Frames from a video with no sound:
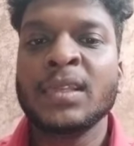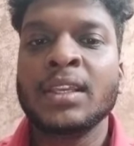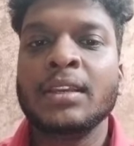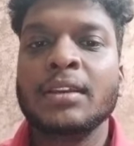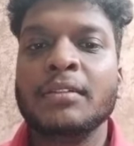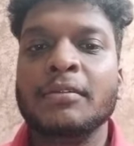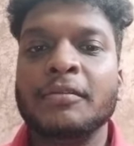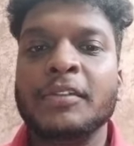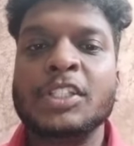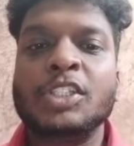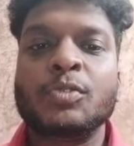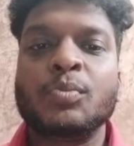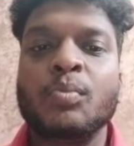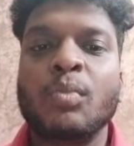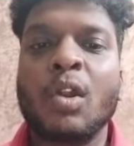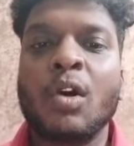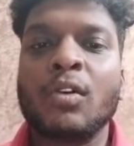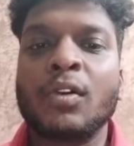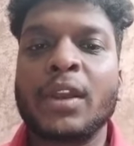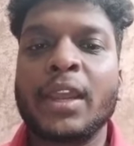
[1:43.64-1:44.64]
which
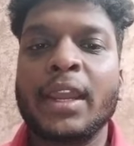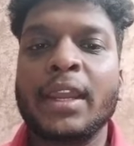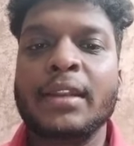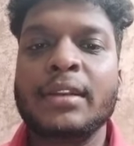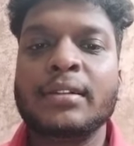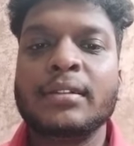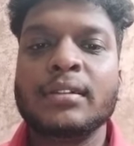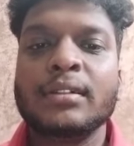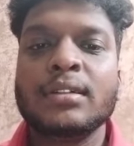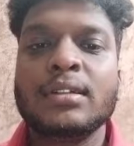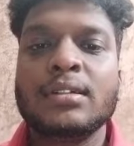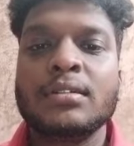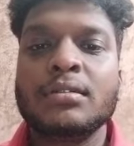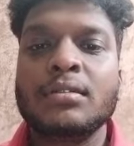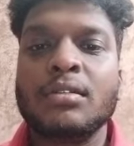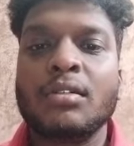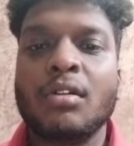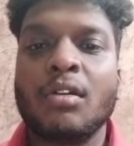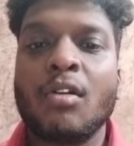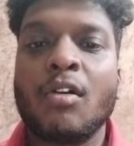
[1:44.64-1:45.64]
blockade
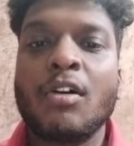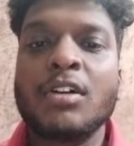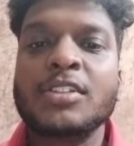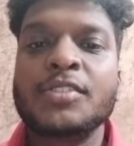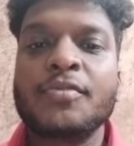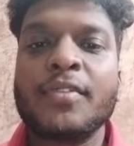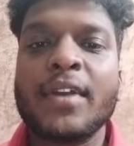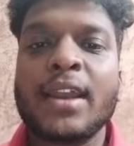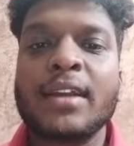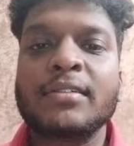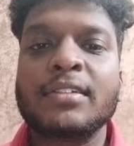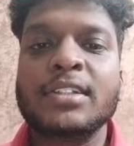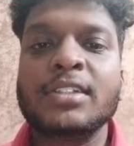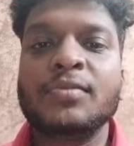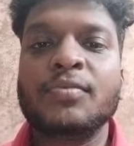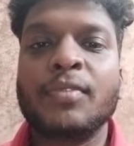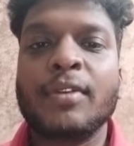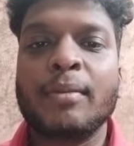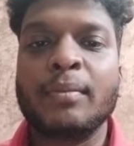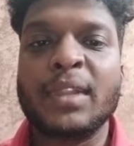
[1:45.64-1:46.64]
large factories
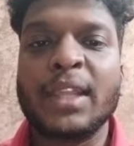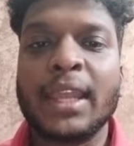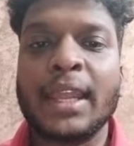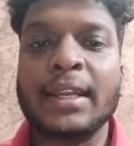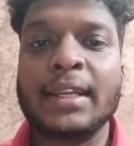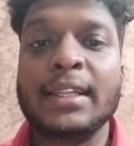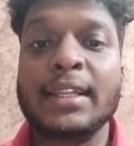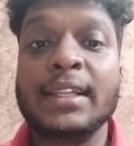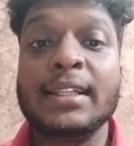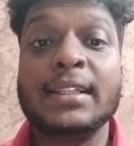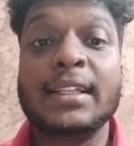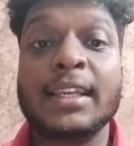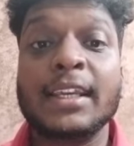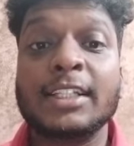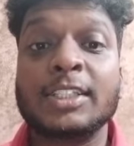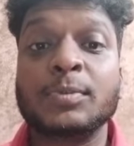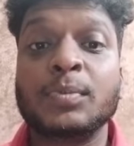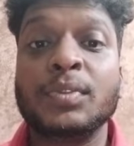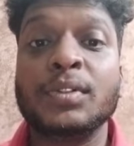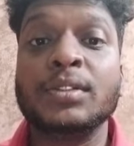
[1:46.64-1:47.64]
from the entering the
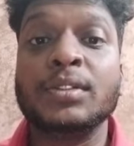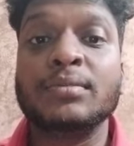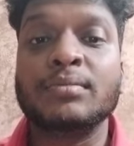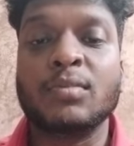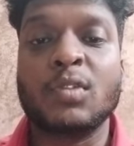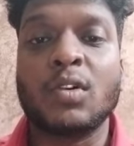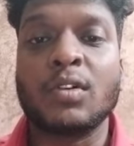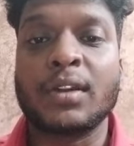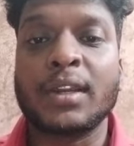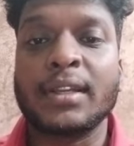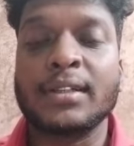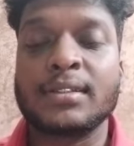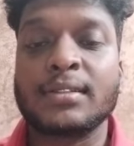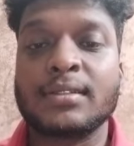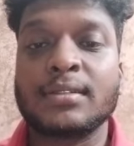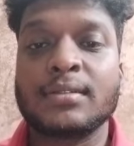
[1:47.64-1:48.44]
export markets.